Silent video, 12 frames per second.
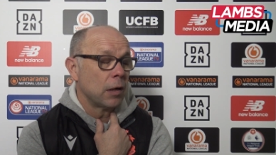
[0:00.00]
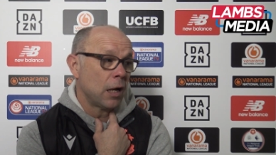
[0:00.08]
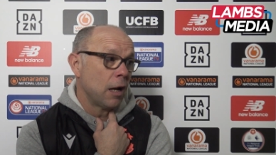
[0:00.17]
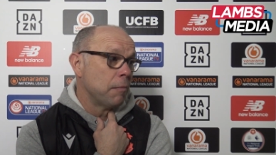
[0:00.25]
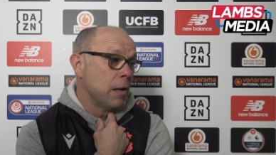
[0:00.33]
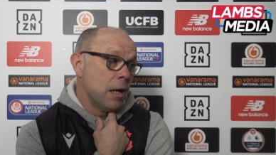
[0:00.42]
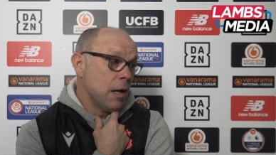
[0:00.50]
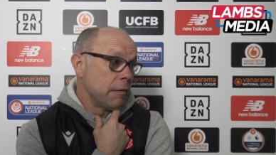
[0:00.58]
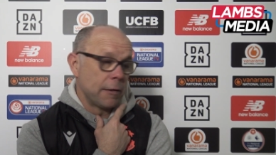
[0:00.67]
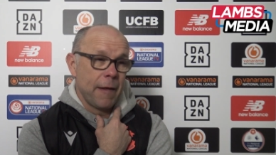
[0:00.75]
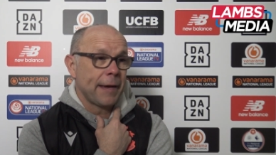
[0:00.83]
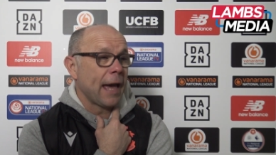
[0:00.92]

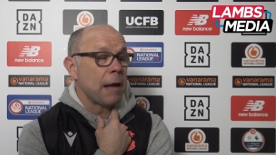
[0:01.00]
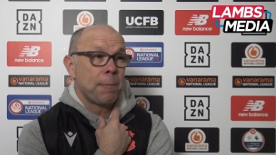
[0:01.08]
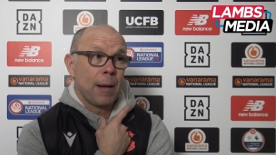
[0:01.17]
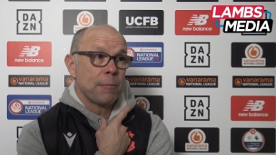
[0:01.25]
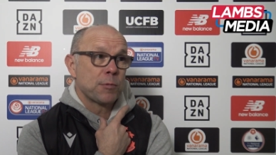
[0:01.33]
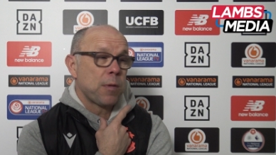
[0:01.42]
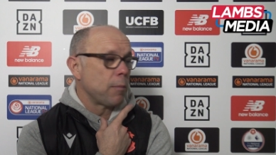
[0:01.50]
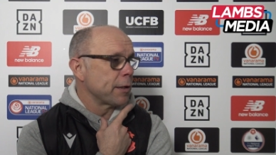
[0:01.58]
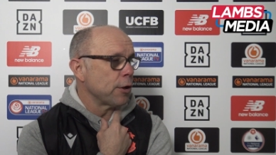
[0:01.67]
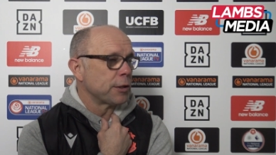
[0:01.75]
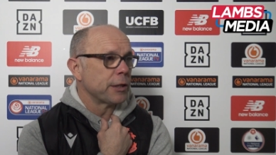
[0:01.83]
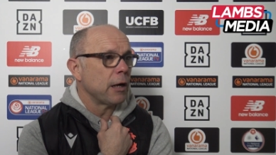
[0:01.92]
Their game plan was probably
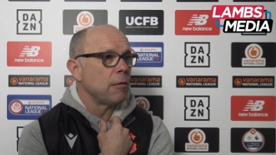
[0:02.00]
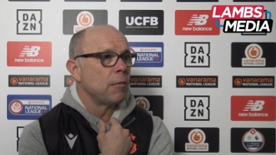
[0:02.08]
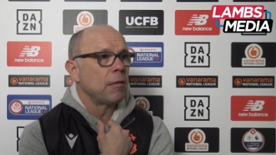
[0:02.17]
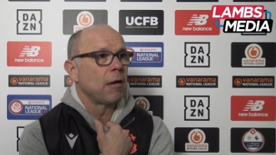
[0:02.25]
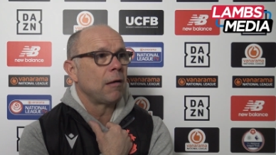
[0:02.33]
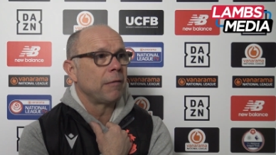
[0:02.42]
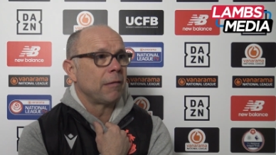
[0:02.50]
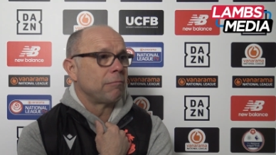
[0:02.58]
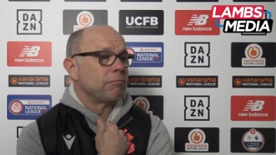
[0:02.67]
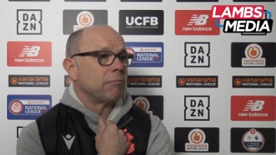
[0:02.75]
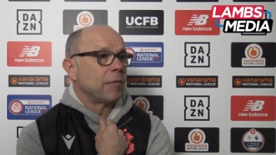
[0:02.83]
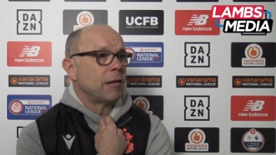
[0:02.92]
good.
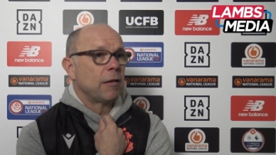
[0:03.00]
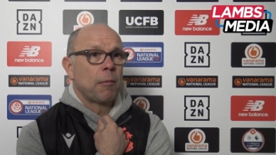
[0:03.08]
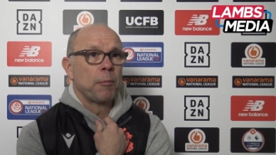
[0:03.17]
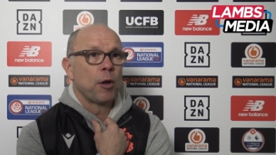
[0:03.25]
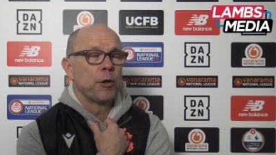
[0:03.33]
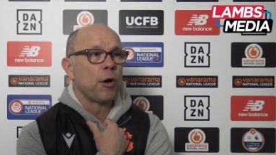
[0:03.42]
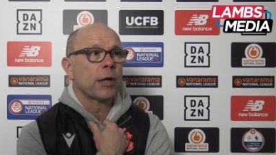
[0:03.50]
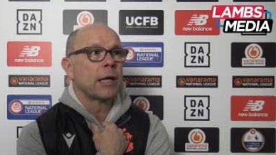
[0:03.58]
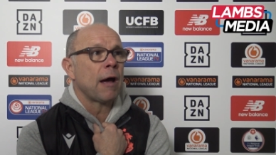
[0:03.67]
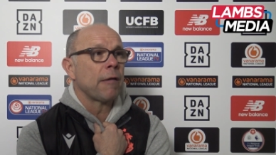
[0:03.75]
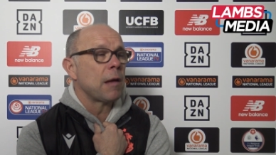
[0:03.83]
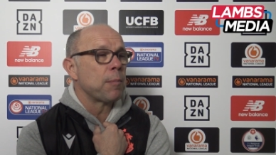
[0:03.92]
I'm not knocking
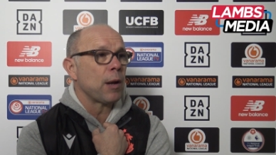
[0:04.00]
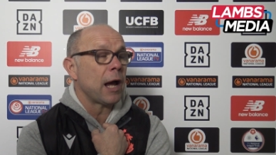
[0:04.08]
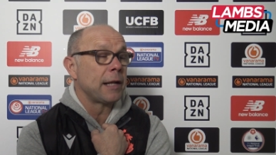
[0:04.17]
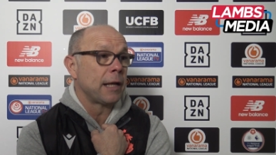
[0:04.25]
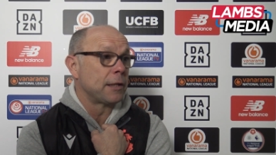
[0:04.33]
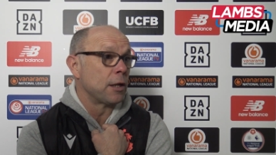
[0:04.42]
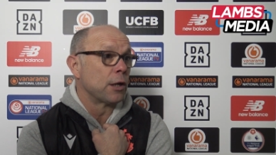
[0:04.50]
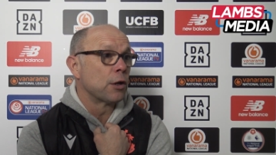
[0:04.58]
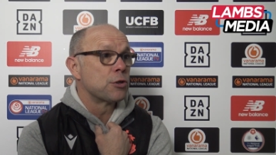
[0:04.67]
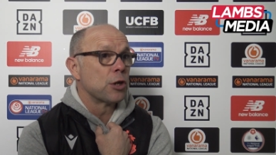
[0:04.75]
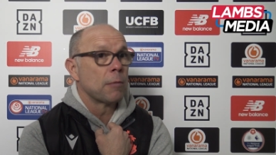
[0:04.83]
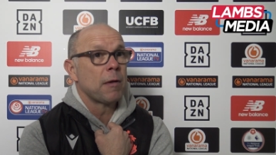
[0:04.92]
how they played. They've done a
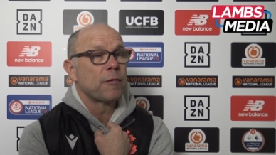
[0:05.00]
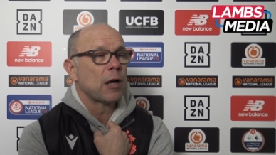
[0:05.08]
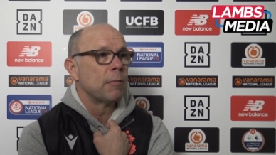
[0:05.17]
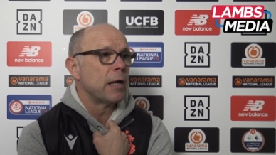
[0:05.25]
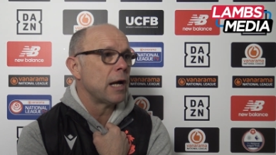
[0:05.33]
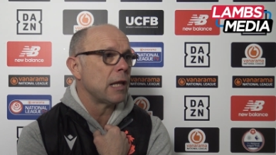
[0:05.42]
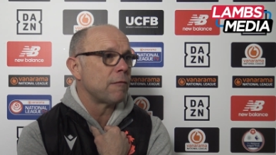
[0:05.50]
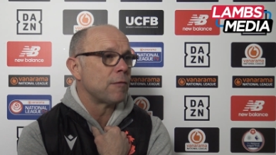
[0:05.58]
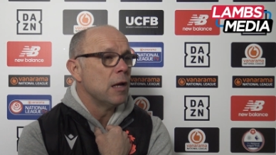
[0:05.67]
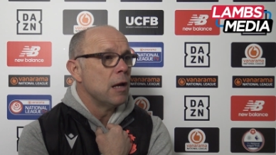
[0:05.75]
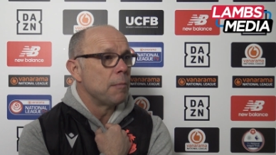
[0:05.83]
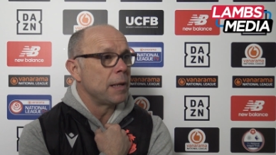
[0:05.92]
good job. They've come here.
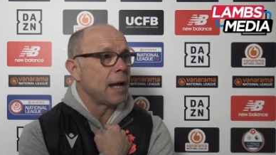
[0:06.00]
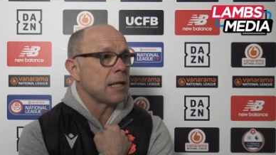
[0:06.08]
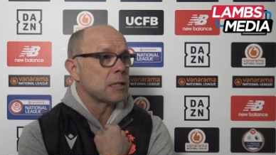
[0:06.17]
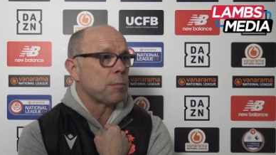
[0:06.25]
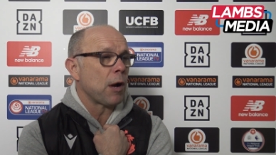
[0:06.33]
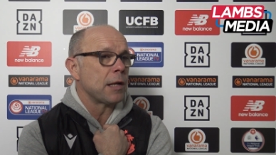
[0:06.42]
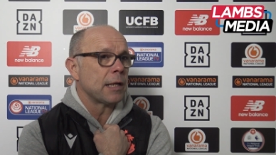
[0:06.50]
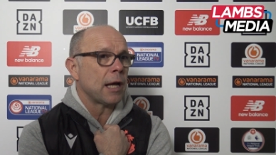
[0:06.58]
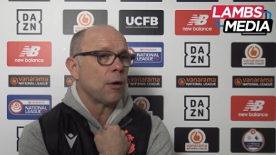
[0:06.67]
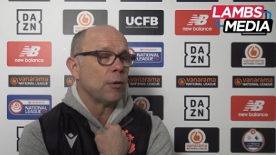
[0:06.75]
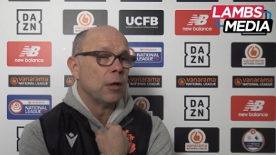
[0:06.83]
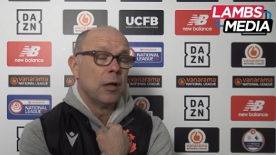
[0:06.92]
They've been hard to break
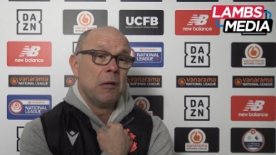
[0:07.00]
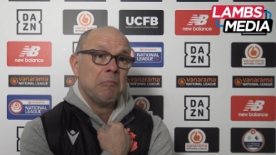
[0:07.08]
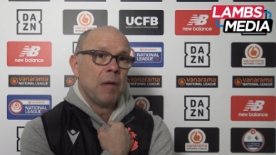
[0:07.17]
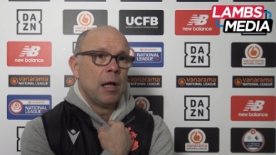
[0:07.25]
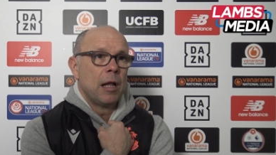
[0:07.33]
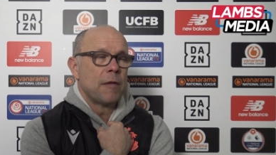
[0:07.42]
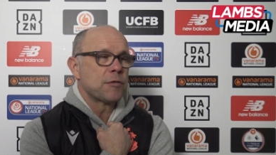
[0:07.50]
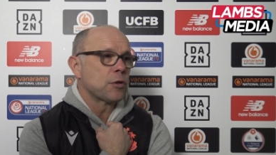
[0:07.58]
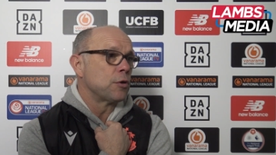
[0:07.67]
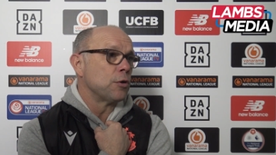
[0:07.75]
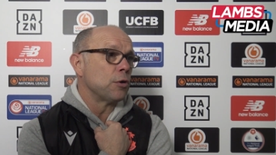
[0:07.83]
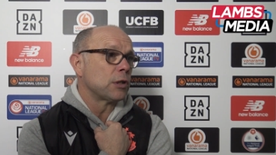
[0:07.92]

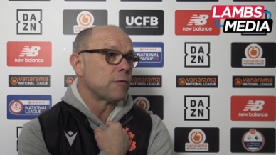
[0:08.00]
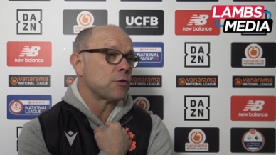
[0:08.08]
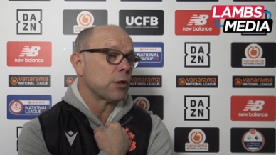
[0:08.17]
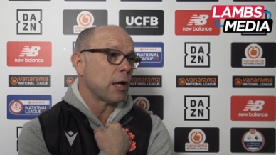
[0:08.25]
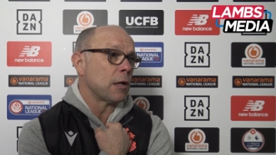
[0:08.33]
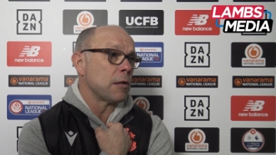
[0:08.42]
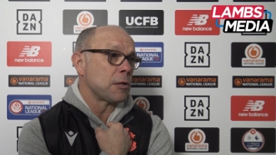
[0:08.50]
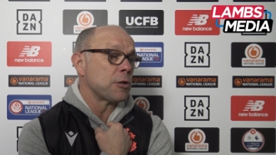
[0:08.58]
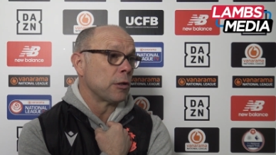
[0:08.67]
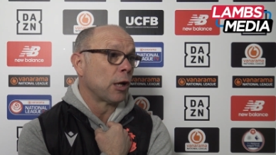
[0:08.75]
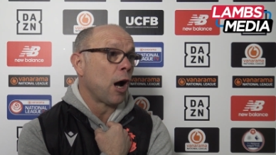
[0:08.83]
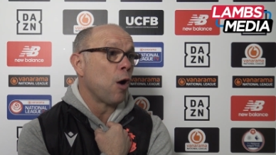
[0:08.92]

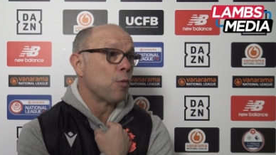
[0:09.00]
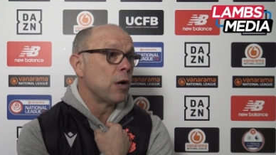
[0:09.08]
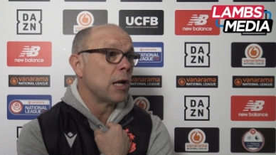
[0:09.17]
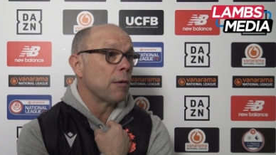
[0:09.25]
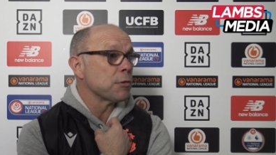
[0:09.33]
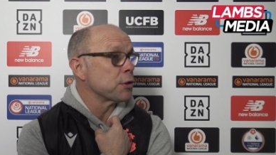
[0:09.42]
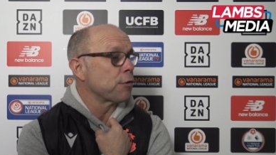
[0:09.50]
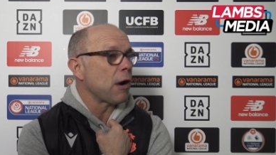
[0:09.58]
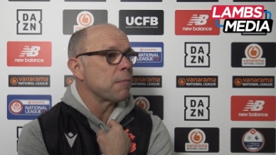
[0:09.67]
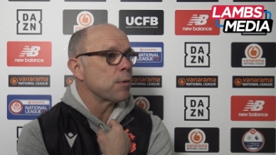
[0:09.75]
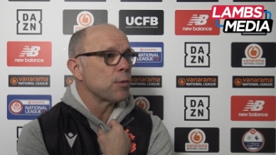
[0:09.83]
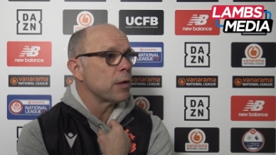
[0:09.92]
took the goal really well. It was a
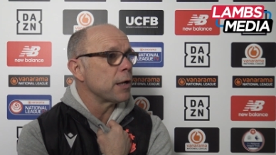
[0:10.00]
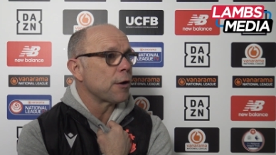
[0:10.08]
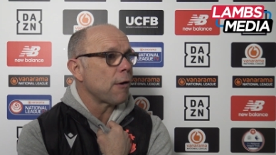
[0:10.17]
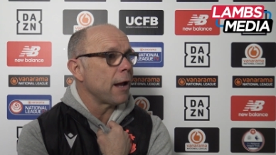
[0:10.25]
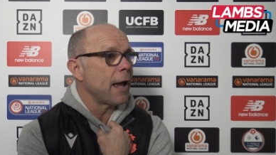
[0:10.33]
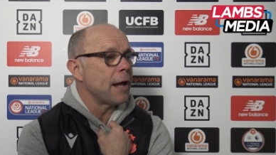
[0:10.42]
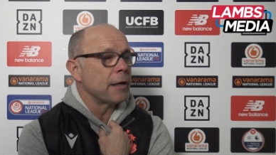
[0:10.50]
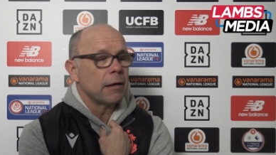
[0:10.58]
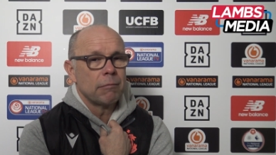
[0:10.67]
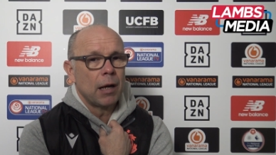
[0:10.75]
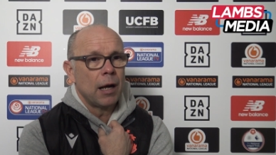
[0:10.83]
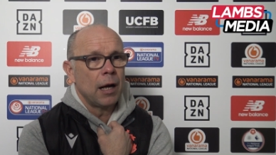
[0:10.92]
great ball in, a great header.
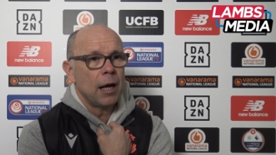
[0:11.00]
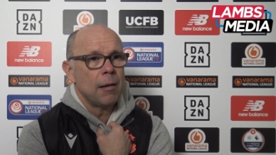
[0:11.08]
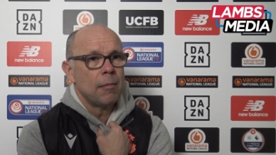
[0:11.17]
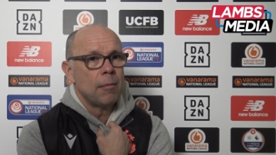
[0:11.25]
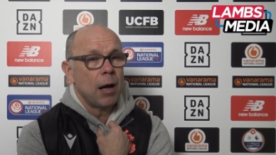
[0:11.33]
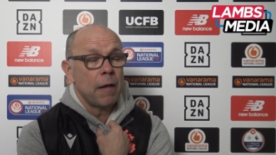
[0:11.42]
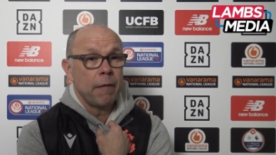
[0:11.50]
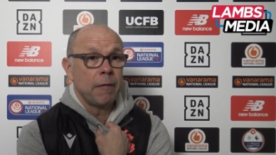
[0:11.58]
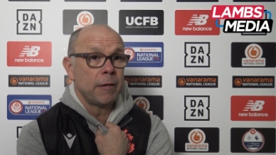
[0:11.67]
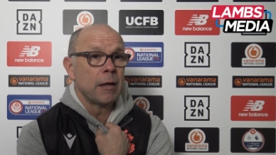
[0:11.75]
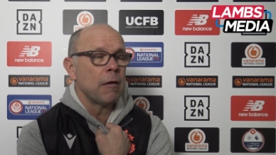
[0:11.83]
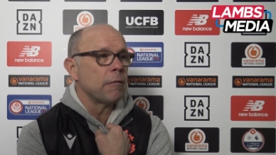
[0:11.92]

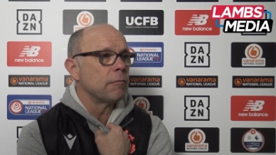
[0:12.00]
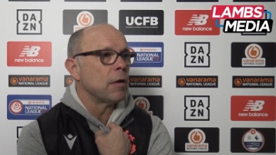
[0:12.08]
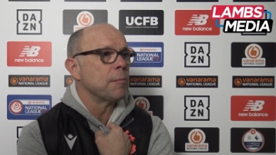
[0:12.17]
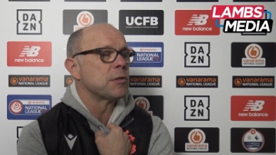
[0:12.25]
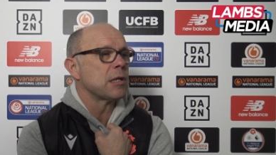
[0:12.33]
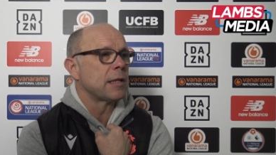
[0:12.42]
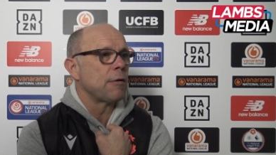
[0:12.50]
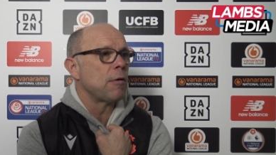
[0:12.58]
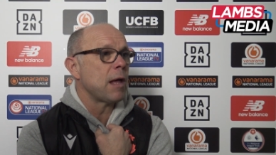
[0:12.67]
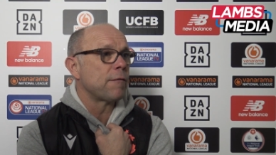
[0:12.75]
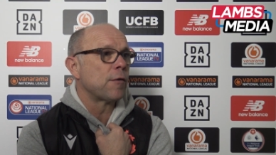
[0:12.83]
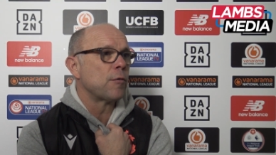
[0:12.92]
I said they're up
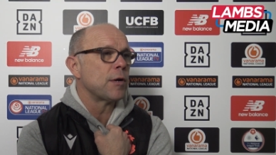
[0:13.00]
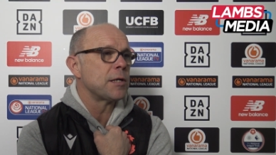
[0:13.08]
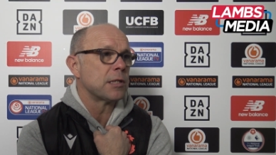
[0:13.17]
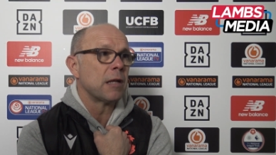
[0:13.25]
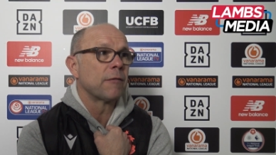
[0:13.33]
there for a reason.